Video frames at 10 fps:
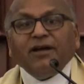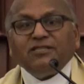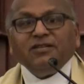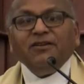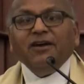
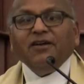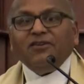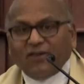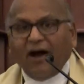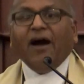present
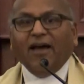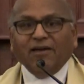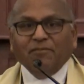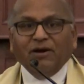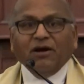
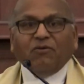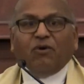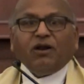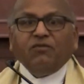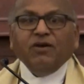time,
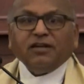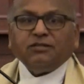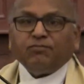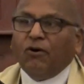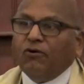what we are
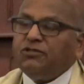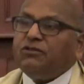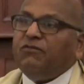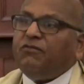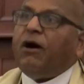
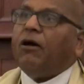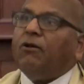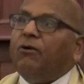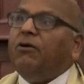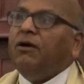supposed to
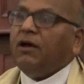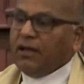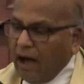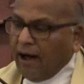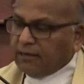
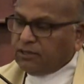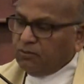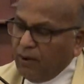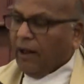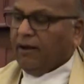follow
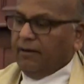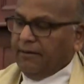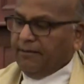God's will.